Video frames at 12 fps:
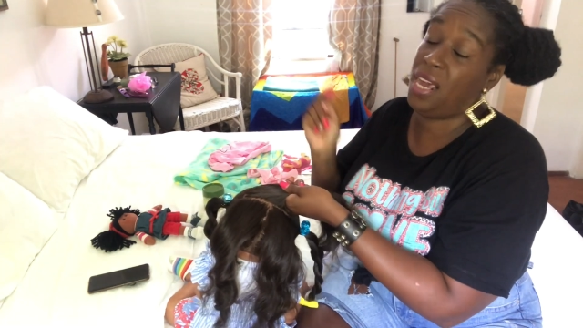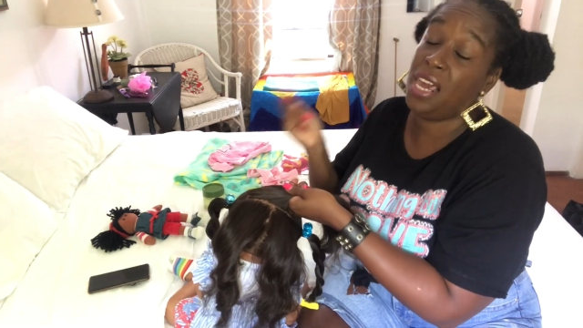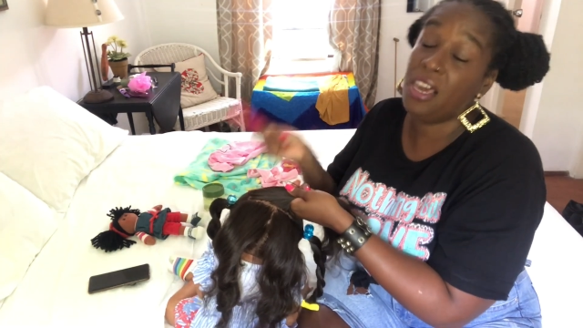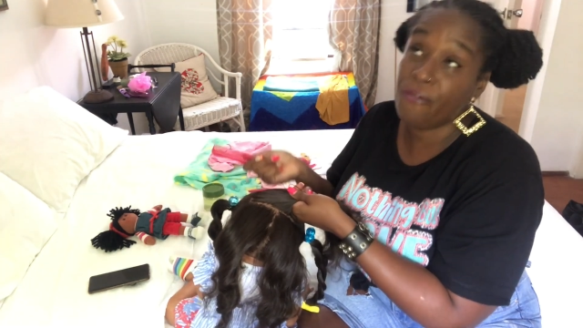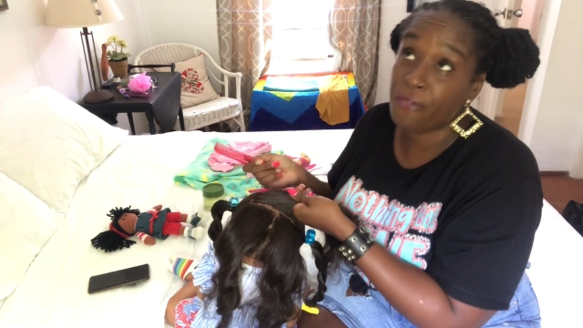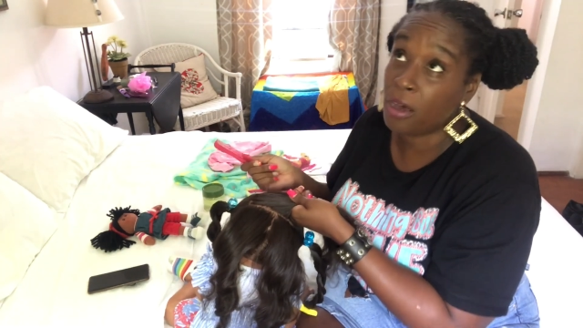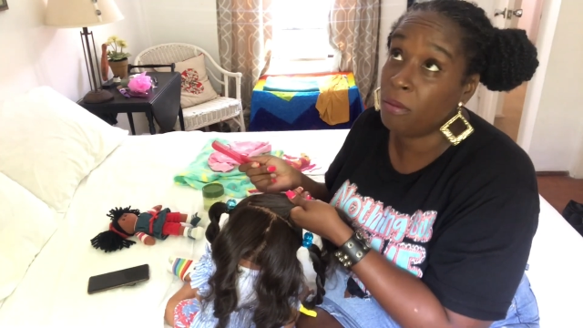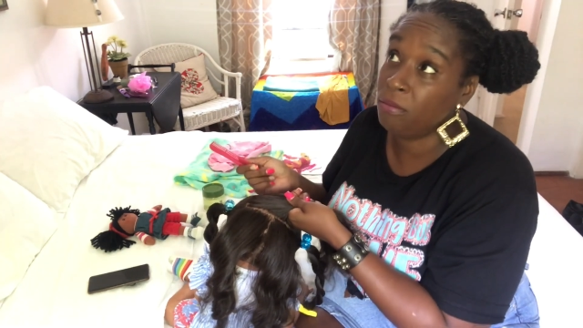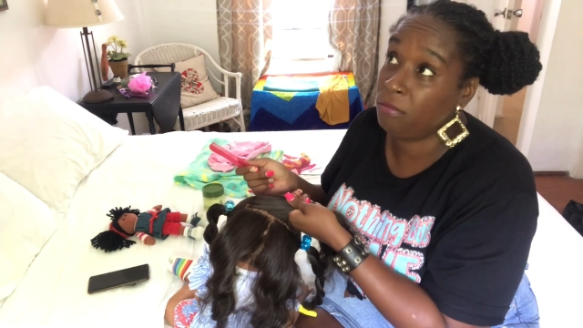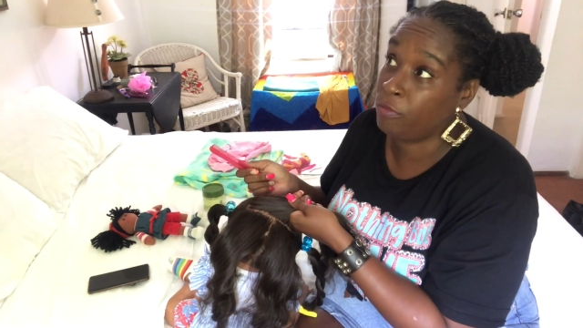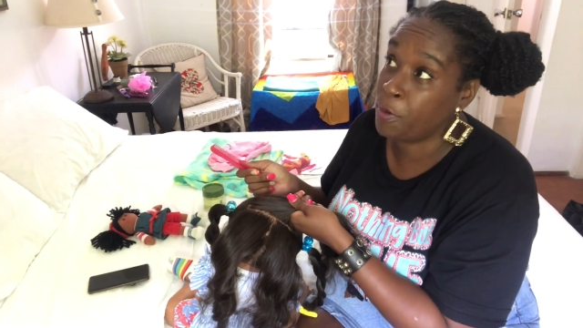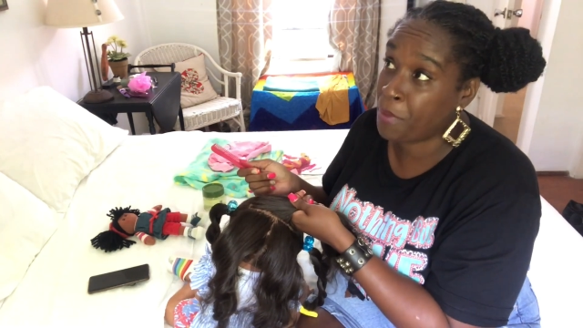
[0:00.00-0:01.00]
if
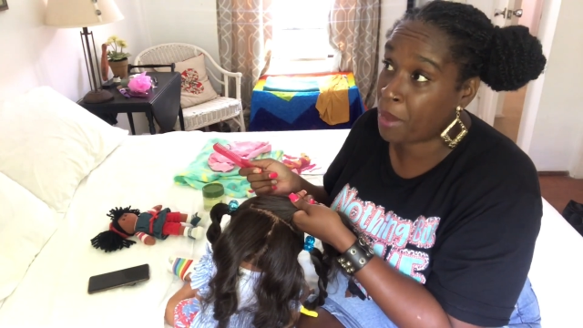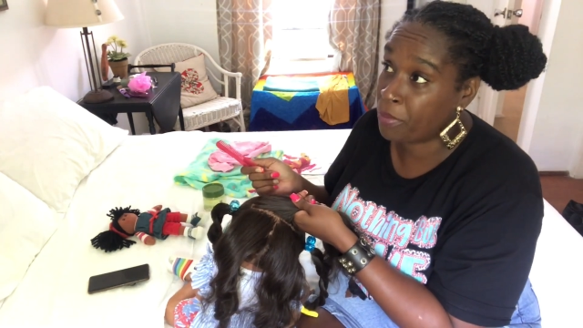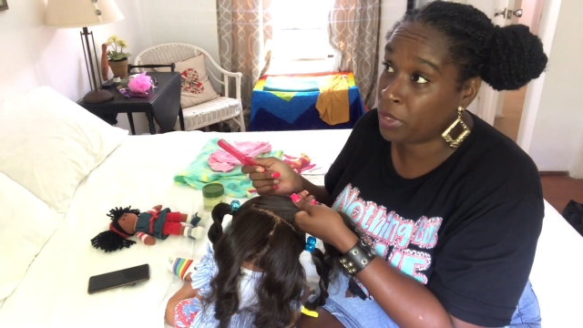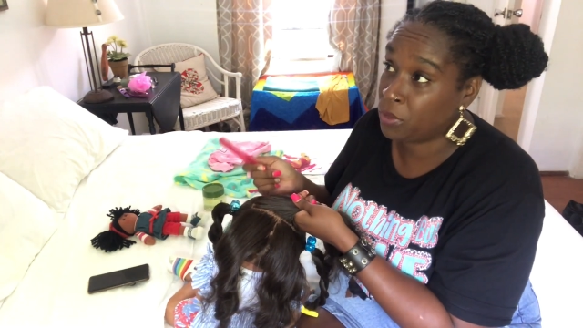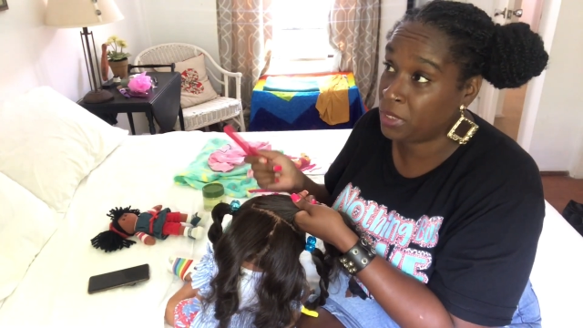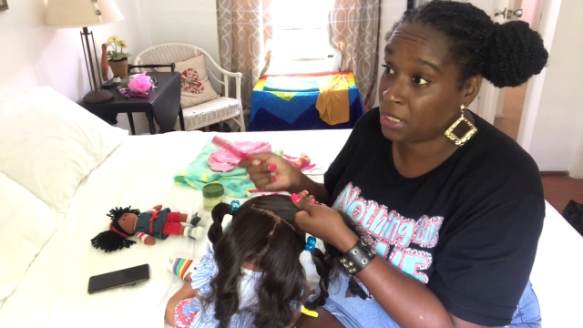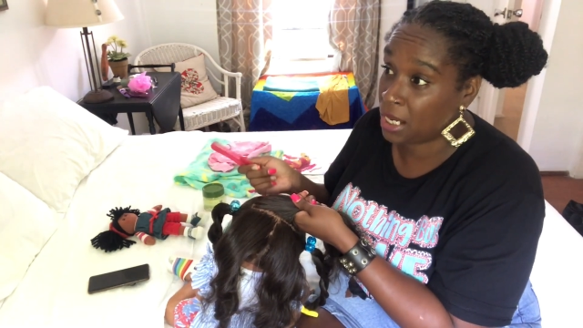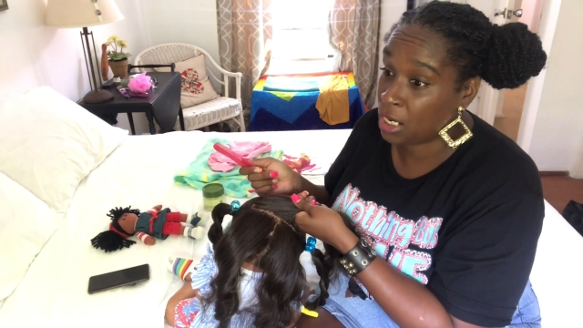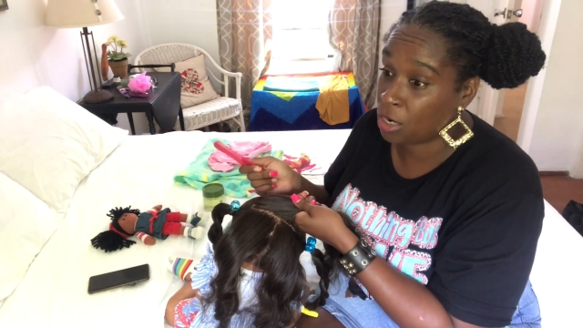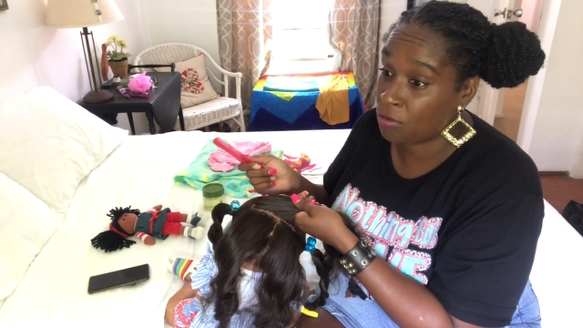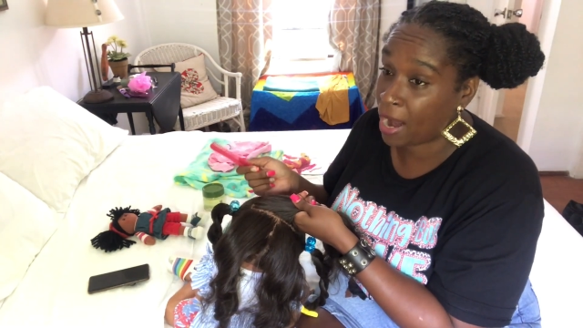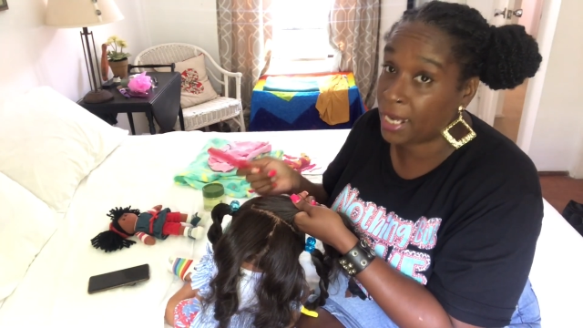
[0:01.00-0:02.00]
I'm remembering or saying
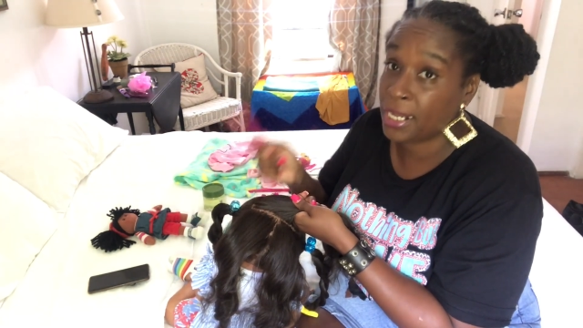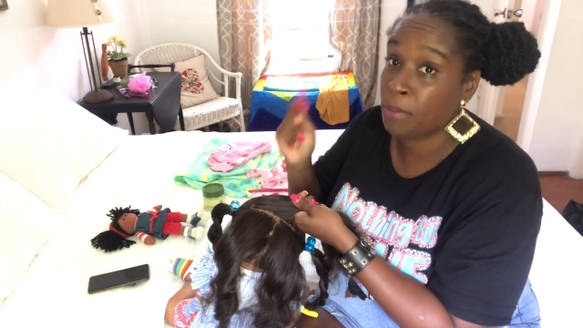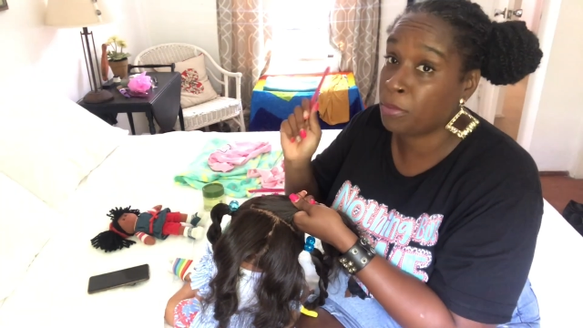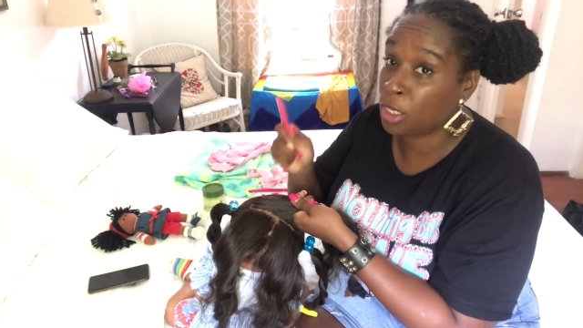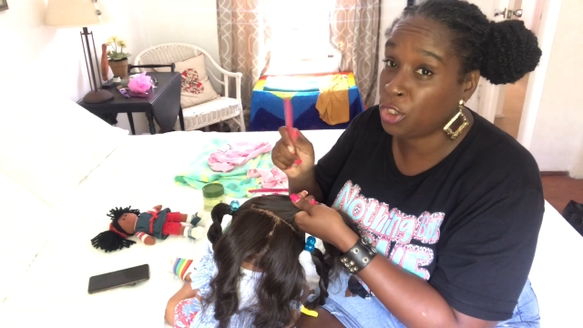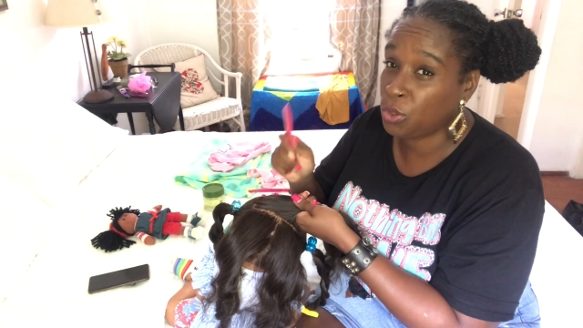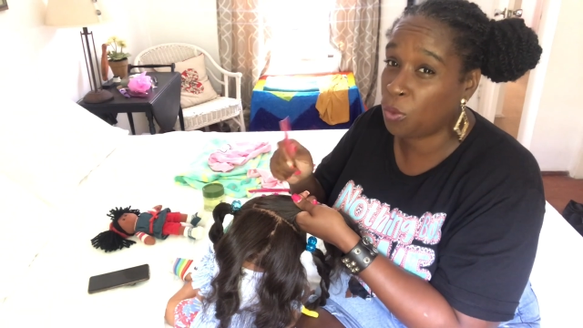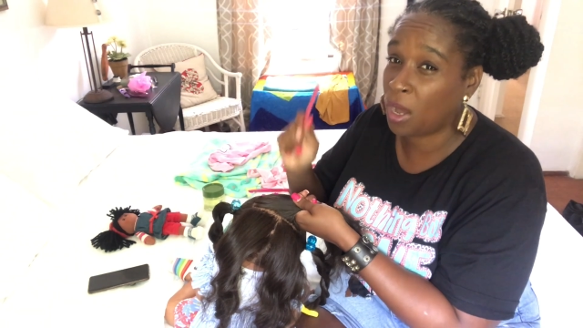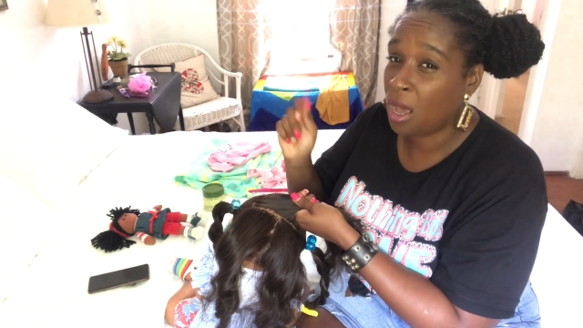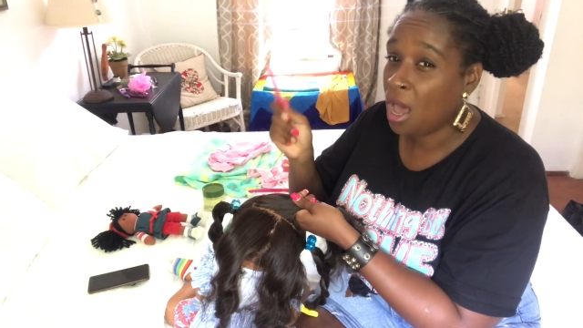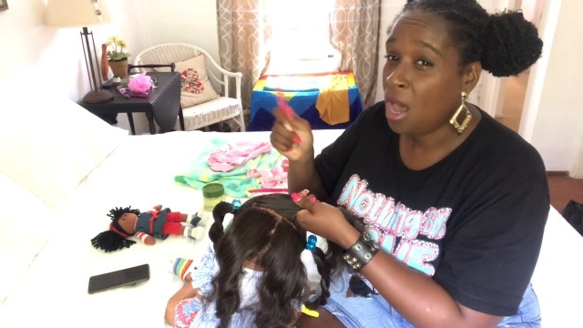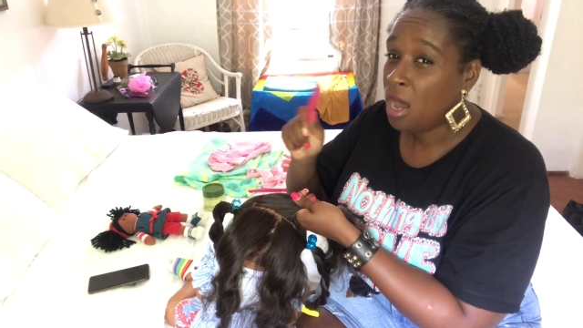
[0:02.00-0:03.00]
it correctly, I'm not sure.